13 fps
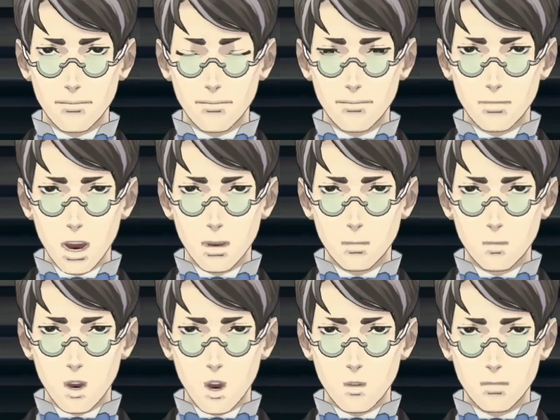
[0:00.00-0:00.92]
Yes.
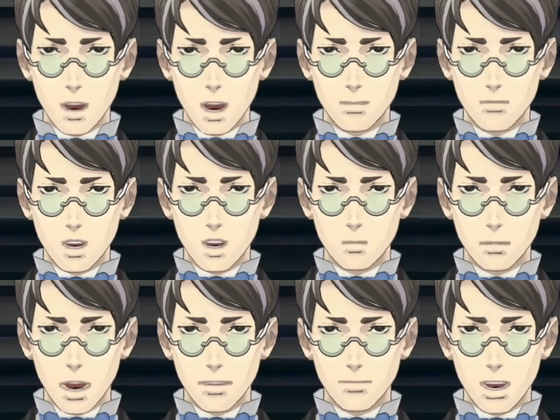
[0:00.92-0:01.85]
There have been a
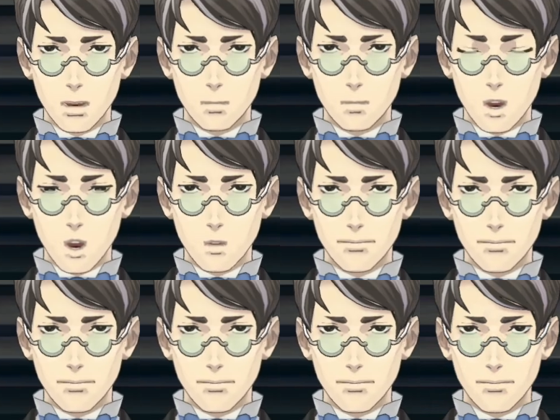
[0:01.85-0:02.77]
series of incidents at the
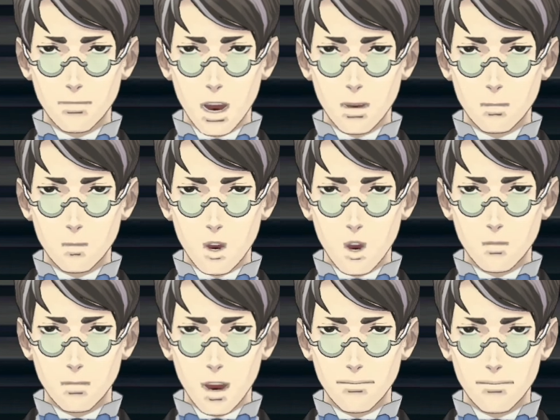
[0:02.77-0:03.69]
restaurant recently.
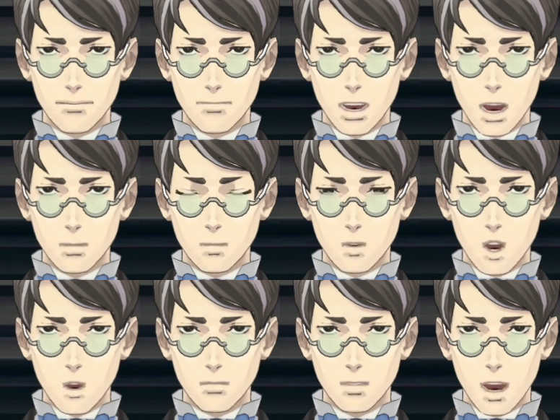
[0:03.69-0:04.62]
In order to
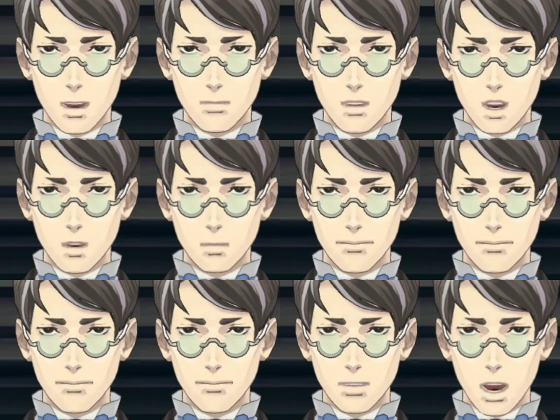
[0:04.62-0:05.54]
investigate, I decided to get a
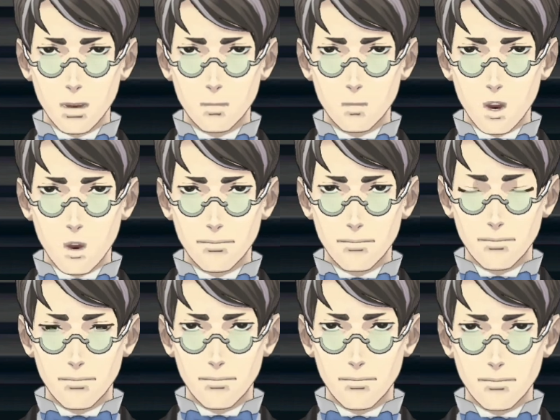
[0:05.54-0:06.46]
job there as a waiter,
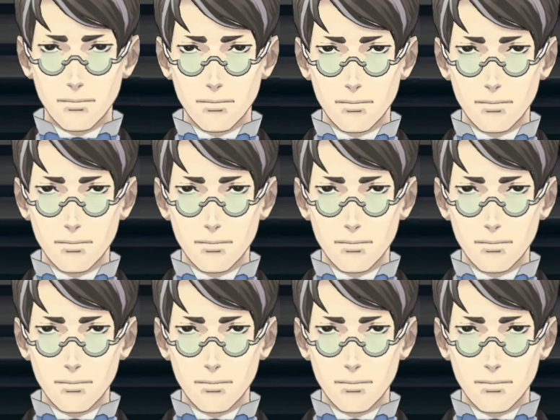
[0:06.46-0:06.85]
working